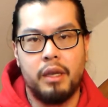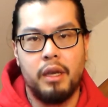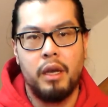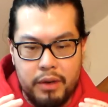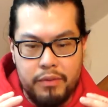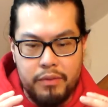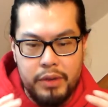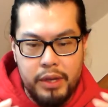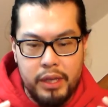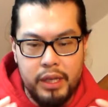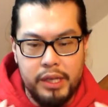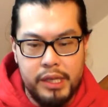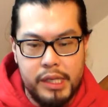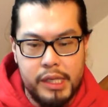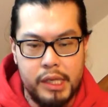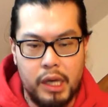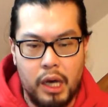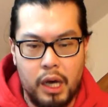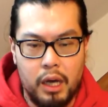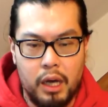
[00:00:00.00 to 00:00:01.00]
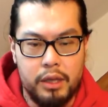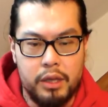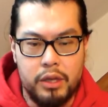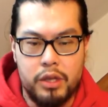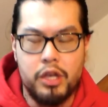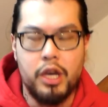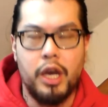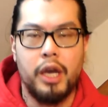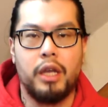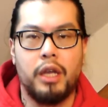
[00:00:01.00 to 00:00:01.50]
When I really saw the
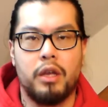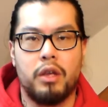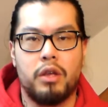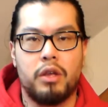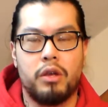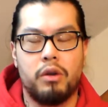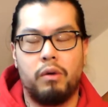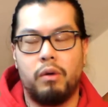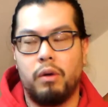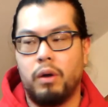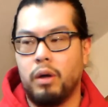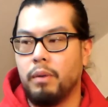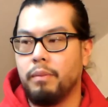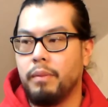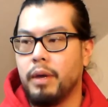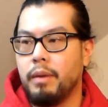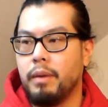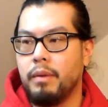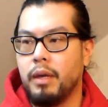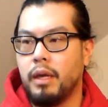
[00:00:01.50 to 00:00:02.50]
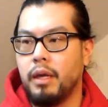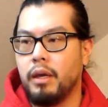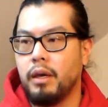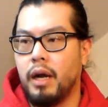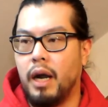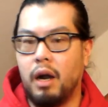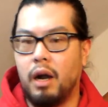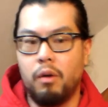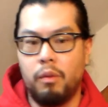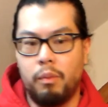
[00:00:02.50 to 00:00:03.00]
change, or maybe
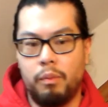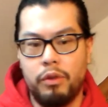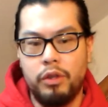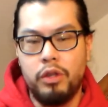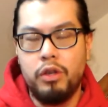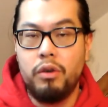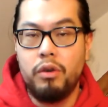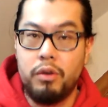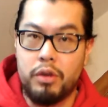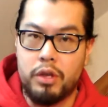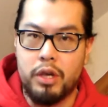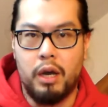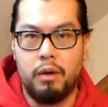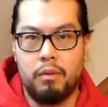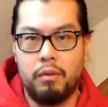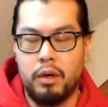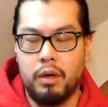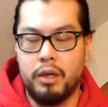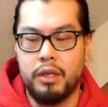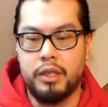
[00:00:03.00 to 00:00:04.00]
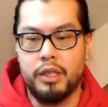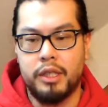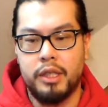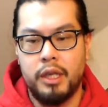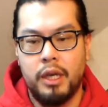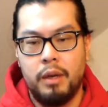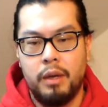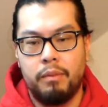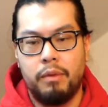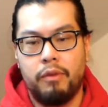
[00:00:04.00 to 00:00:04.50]
how huge I was
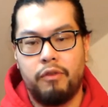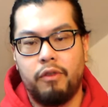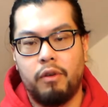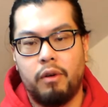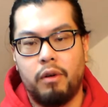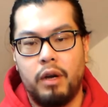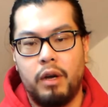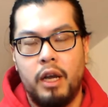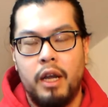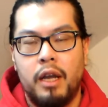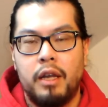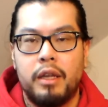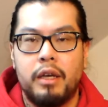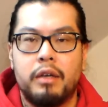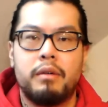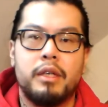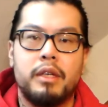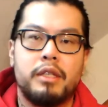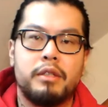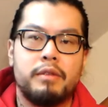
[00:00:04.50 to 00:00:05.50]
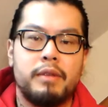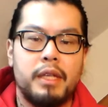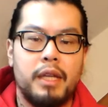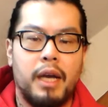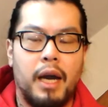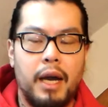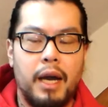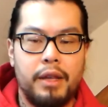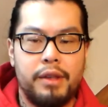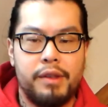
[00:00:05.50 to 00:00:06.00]
before, that was when
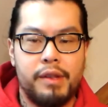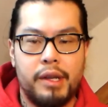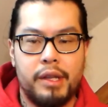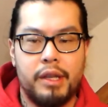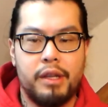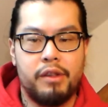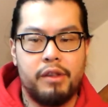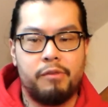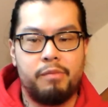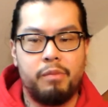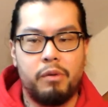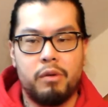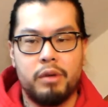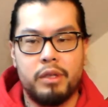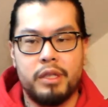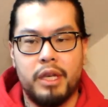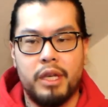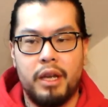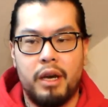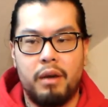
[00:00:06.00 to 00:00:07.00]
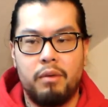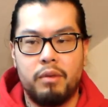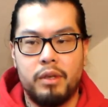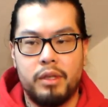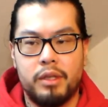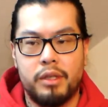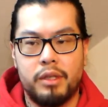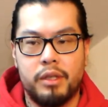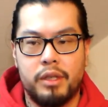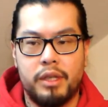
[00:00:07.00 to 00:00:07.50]
I started sports and I
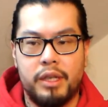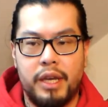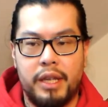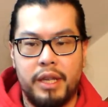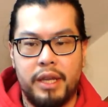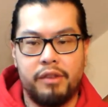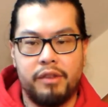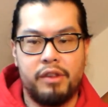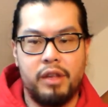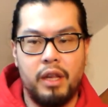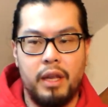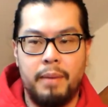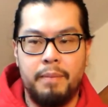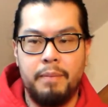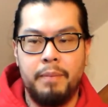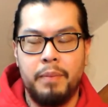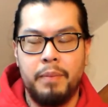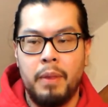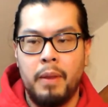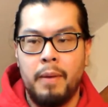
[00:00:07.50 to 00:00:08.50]
was getting slim,